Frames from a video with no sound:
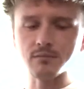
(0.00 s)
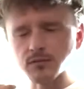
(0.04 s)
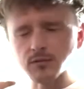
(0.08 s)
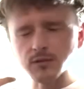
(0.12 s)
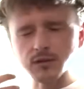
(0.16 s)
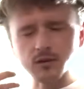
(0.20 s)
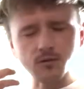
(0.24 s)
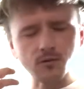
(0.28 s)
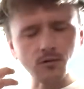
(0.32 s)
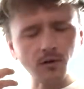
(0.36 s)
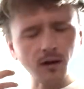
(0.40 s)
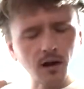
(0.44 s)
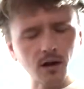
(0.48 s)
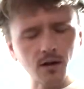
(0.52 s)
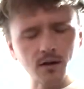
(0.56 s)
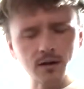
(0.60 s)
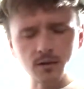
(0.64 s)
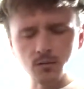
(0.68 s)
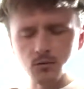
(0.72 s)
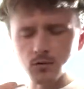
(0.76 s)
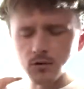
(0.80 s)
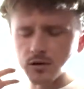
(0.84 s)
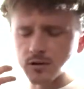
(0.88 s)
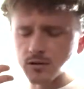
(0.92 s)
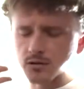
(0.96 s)
you know,
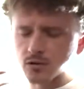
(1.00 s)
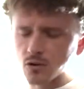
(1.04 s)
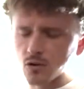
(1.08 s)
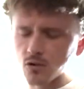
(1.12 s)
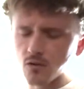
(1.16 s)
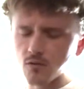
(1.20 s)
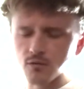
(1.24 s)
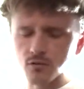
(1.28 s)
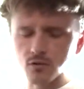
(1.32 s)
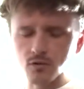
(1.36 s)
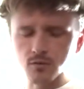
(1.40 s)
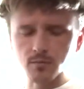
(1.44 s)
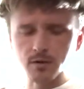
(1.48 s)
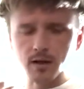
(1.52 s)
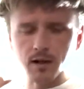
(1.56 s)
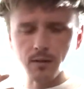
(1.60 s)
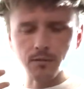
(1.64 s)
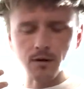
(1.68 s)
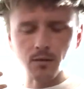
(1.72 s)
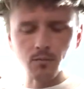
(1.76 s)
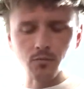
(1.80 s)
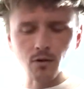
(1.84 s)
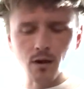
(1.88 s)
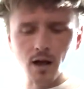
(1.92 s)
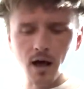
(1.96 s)
Hollywood is over, blah, blah,
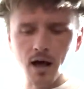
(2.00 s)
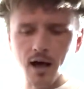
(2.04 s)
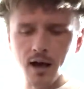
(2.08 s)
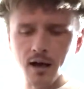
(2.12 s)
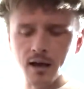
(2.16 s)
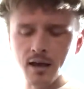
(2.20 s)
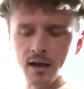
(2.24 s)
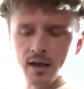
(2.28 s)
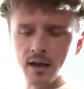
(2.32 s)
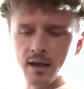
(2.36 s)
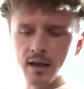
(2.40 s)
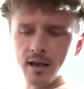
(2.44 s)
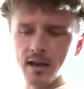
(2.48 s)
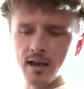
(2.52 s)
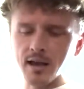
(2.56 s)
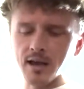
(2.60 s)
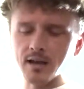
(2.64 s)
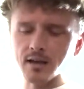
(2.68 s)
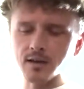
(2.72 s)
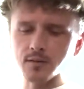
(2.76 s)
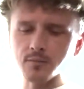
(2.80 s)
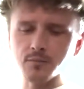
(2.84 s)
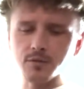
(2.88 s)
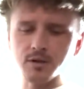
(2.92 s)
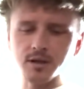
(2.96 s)
blah. And
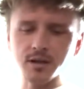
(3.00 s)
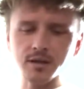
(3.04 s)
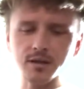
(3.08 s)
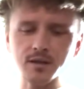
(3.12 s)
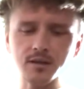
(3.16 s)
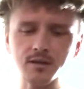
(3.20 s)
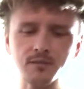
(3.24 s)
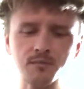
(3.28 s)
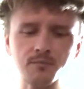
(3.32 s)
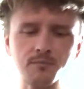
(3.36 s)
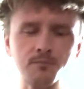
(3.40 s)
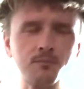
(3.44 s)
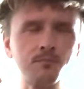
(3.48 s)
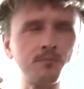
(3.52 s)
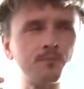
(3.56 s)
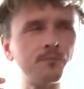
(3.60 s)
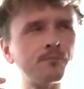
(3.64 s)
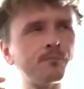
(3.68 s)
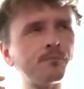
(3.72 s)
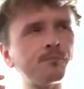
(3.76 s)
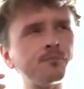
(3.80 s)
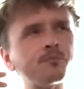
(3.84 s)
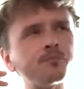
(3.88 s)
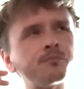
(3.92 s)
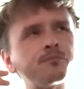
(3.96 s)
I'm thinking,
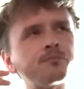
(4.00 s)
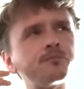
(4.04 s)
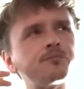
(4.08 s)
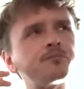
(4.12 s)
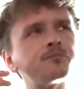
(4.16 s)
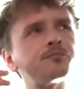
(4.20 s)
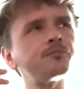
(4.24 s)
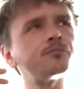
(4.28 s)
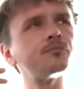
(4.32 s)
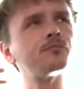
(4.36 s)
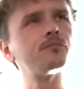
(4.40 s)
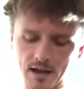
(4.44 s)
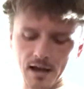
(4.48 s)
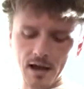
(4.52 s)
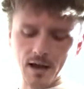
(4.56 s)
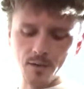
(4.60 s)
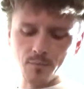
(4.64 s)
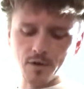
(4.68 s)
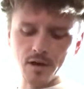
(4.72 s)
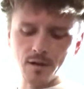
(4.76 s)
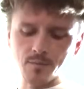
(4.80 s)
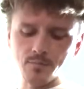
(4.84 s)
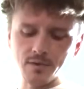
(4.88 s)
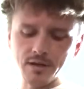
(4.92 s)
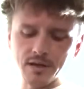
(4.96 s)
I
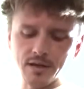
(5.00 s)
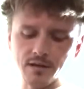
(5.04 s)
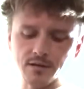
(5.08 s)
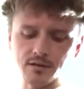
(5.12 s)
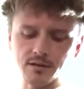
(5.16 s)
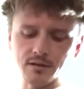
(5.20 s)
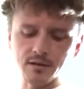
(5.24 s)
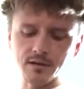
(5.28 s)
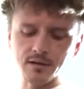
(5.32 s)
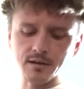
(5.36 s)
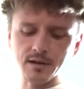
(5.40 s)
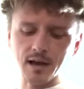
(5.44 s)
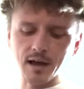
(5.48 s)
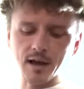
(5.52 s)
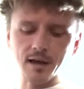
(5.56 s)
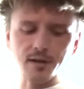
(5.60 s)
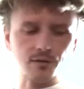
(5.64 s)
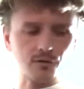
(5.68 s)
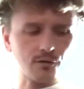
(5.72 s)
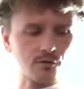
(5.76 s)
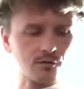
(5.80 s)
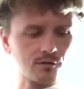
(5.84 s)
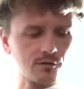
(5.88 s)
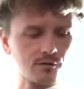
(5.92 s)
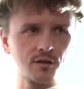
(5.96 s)
might be in
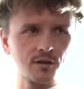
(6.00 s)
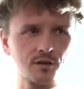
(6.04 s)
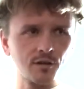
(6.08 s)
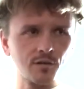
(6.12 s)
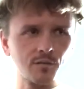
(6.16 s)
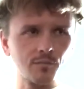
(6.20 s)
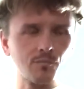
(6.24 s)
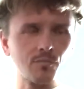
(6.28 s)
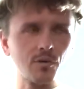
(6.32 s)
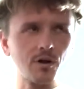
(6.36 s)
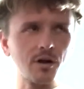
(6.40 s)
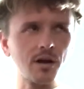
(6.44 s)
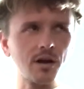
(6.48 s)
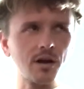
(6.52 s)
denial, but